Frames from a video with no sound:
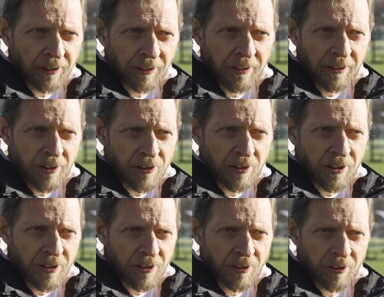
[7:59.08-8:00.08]
actually
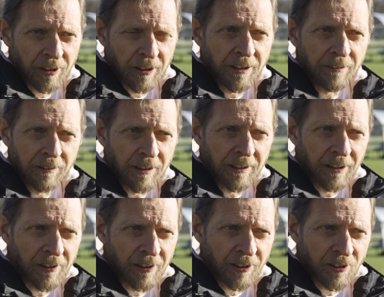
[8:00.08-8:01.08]
is key, really, I
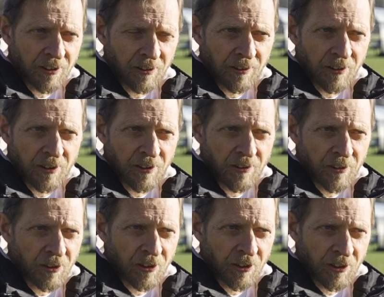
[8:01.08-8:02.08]
think, to
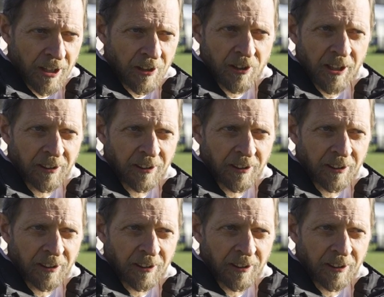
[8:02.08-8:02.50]
the success